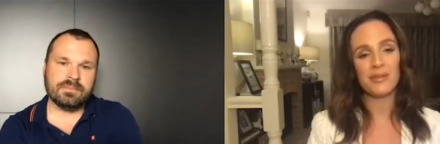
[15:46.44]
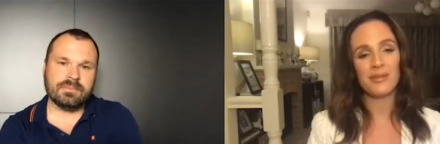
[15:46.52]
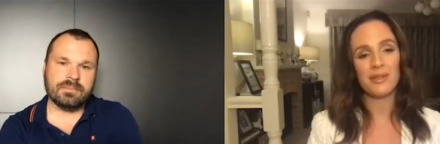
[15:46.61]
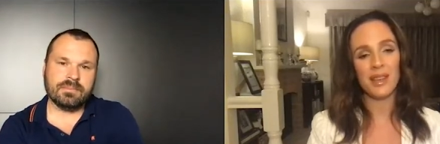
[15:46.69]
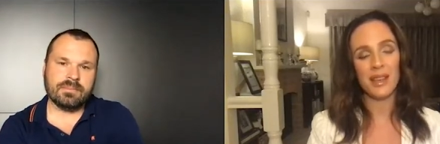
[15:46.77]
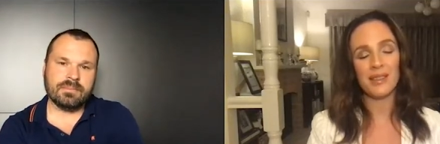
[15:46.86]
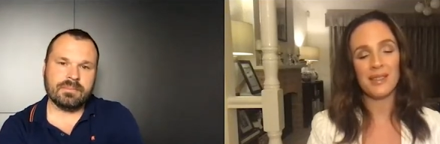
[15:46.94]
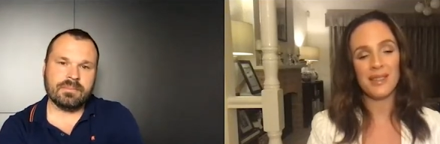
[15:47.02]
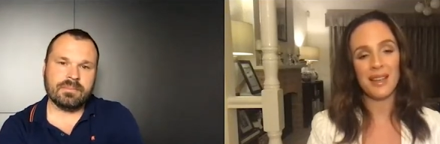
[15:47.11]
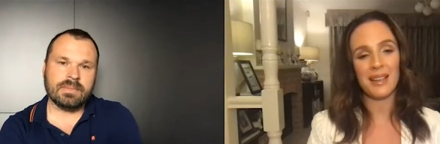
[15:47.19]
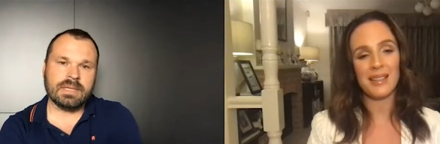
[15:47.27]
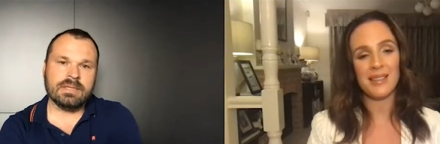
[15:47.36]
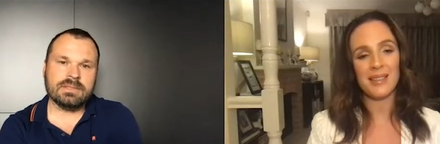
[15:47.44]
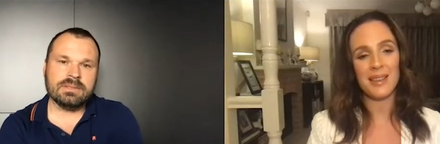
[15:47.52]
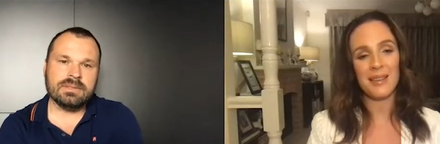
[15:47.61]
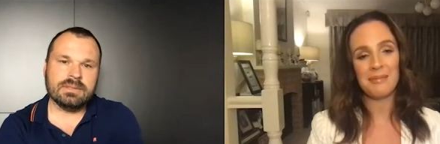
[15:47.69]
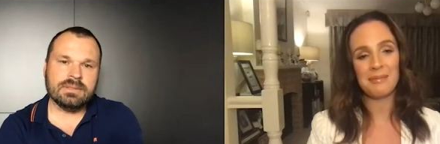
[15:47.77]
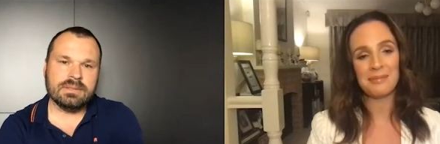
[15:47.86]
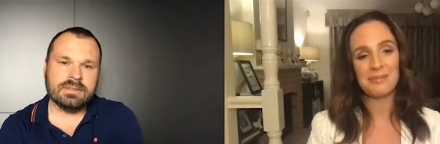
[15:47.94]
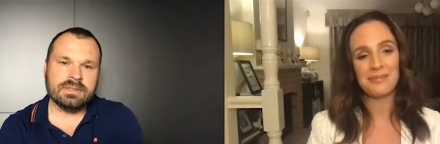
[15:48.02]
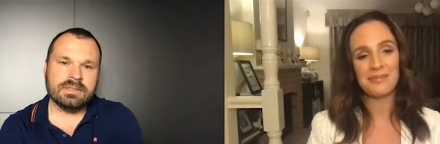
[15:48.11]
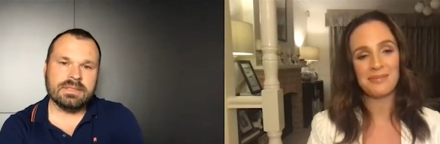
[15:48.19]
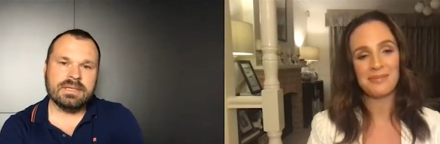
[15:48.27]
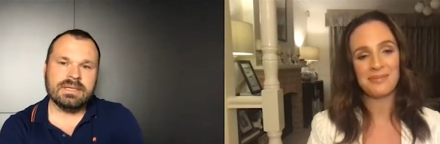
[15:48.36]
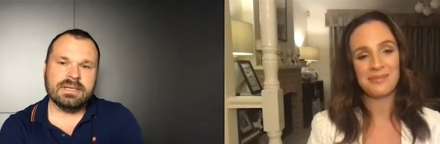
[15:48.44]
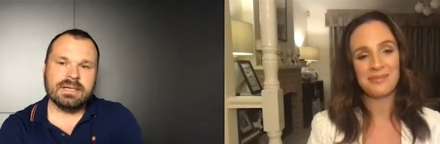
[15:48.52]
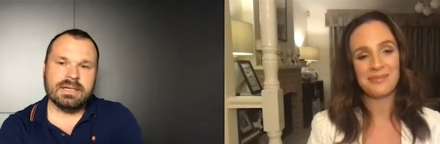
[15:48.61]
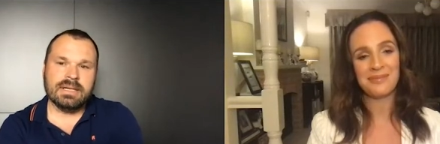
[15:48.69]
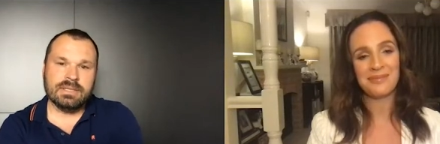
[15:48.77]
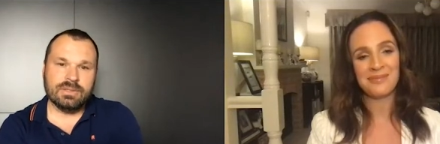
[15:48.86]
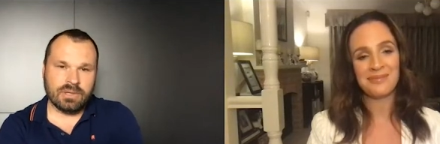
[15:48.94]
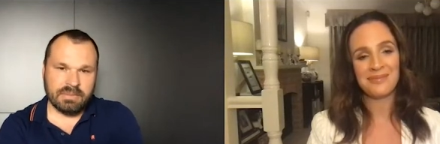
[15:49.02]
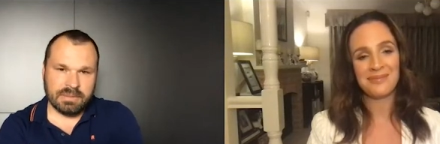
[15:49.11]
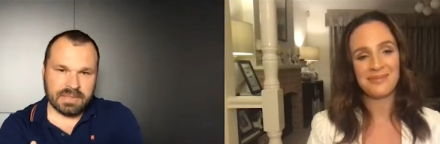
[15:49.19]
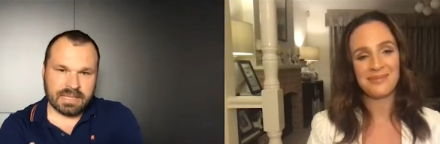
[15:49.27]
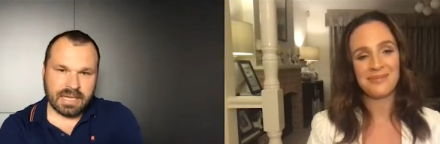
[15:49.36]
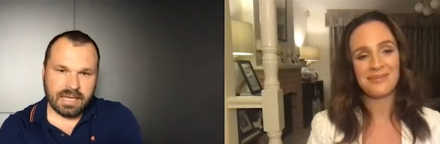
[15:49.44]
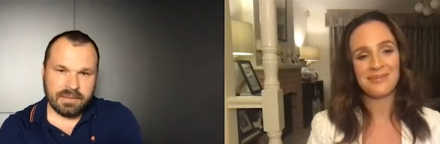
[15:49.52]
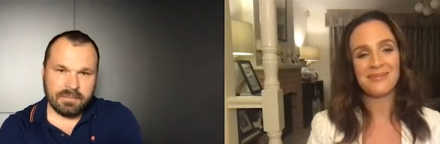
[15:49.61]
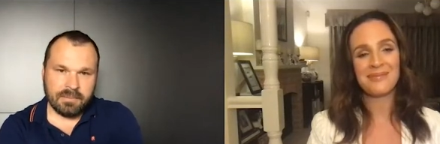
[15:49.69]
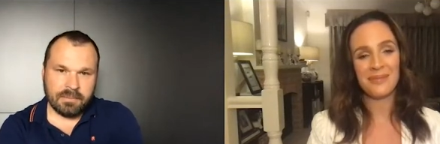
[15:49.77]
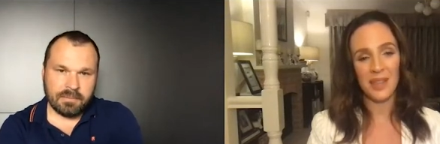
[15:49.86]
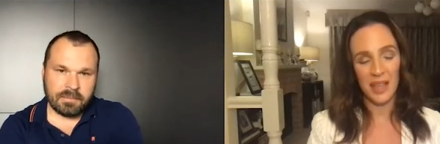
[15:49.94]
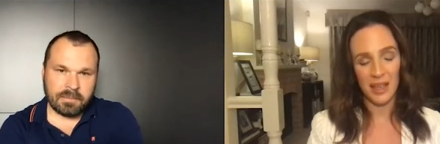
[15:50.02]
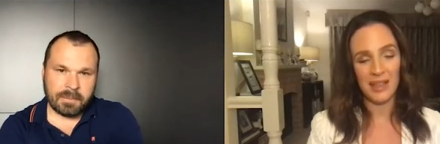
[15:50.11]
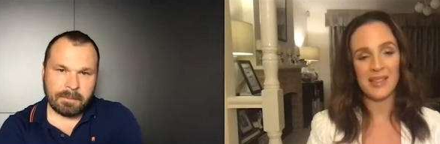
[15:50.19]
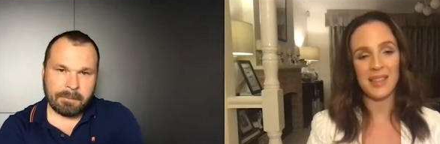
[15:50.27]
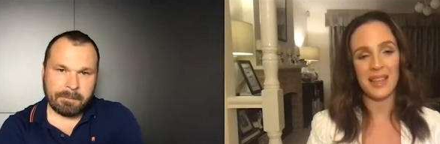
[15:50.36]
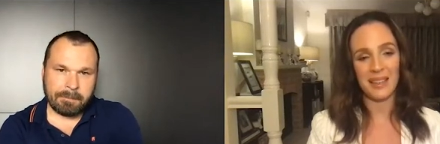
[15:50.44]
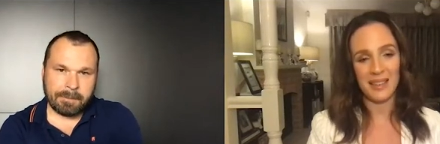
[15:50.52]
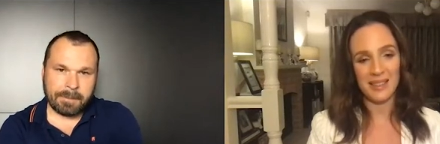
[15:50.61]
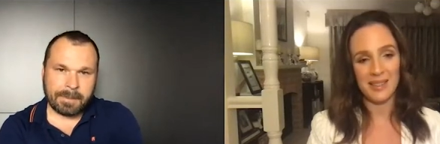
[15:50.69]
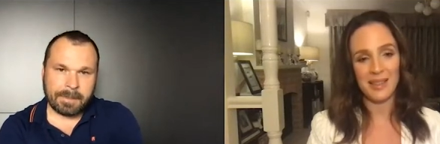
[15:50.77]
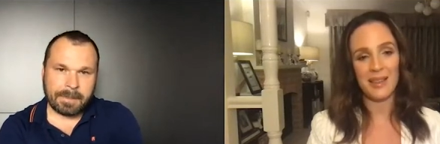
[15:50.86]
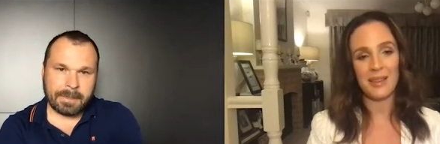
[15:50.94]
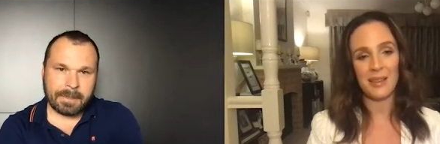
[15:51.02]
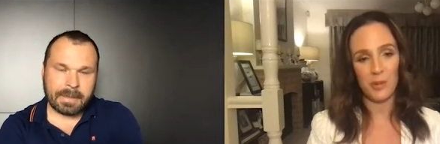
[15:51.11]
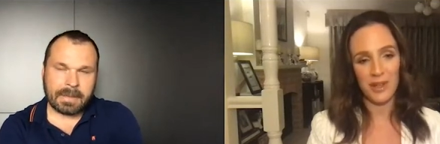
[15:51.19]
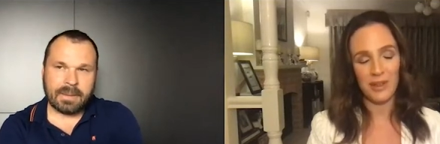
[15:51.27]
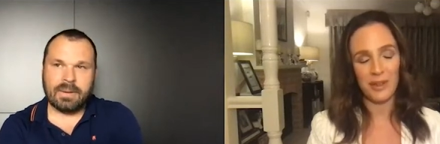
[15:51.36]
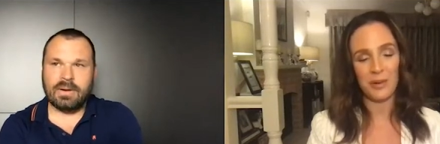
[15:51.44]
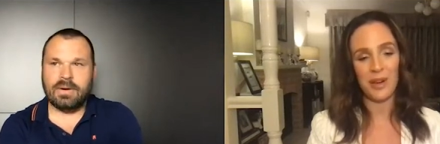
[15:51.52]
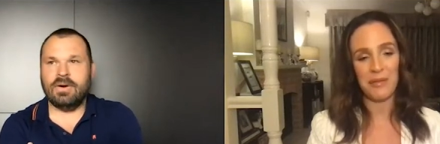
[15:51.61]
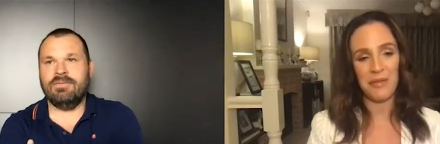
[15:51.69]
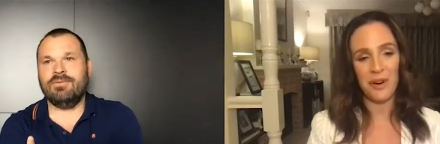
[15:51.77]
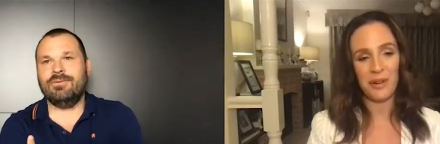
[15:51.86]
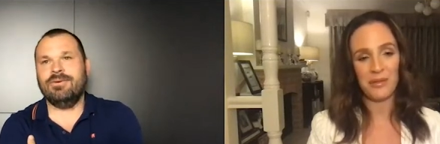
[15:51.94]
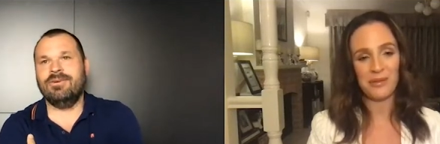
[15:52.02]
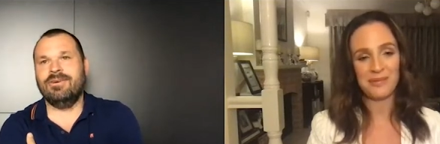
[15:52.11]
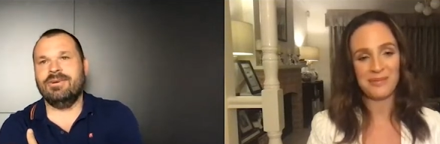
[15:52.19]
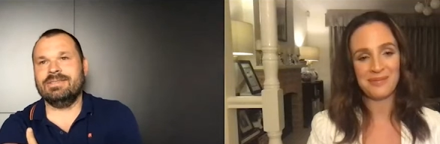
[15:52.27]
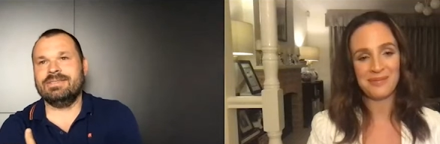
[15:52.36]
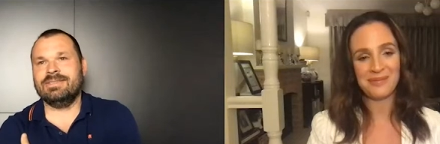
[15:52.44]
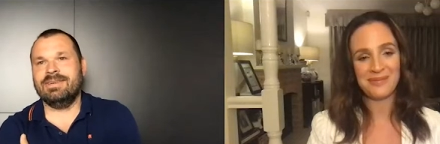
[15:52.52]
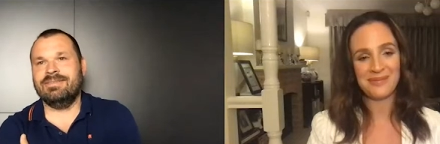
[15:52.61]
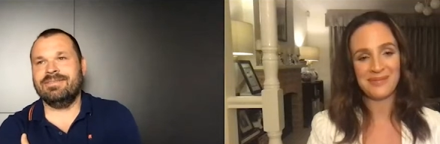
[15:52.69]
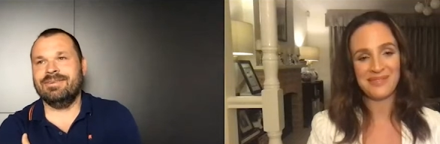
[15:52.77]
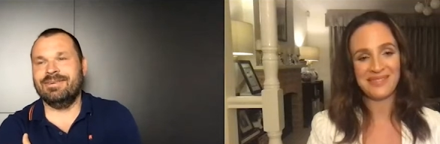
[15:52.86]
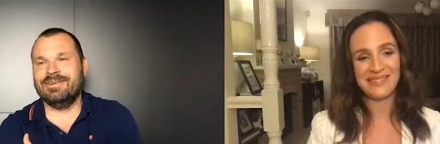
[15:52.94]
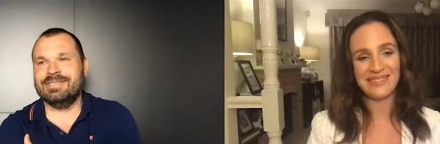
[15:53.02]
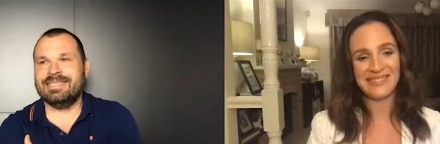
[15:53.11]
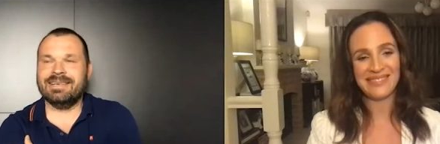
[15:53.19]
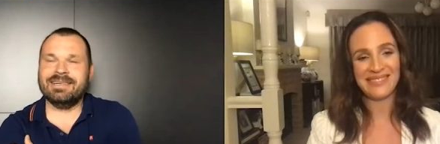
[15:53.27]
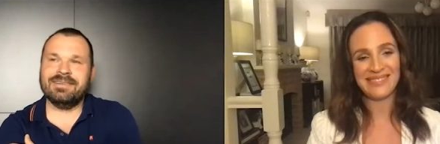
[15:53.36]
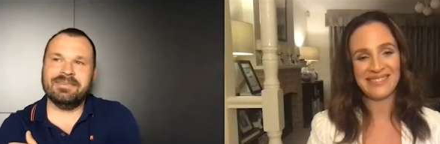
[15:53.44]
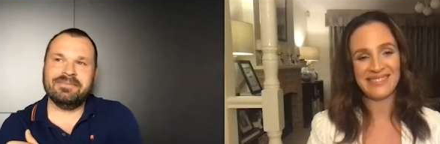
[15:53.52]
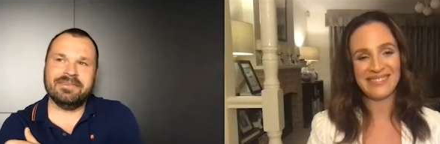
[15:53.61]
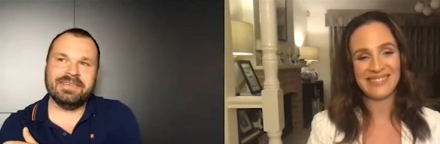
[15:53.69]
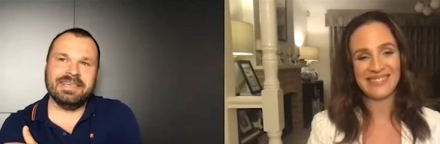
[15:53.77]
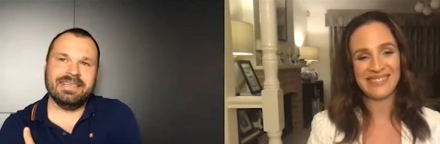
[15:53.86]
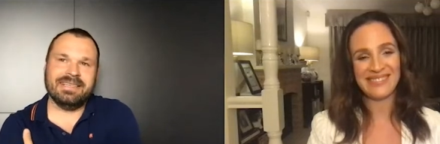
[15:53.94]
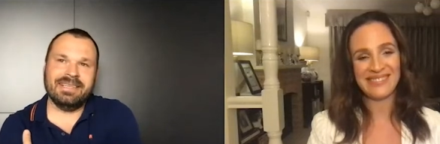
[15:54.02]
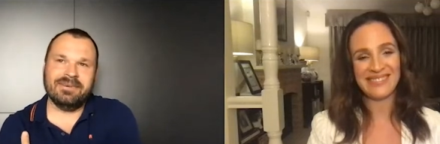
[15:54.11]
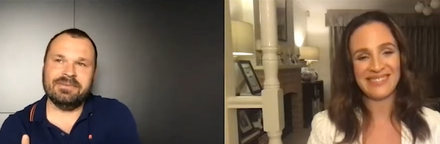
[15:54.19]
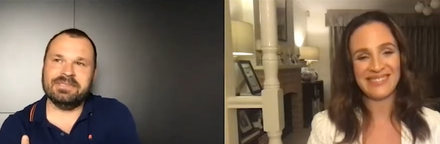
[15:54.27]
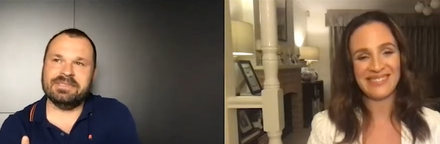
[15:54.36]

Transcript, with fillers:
Speaker 1: Against Adelaide City?
Speaker 2: Do I remember the game?
Speaker 1: Yeah, against Adelaide City and the win in the grand oh, final.
Speaker 2: Of course, how can I forget? That was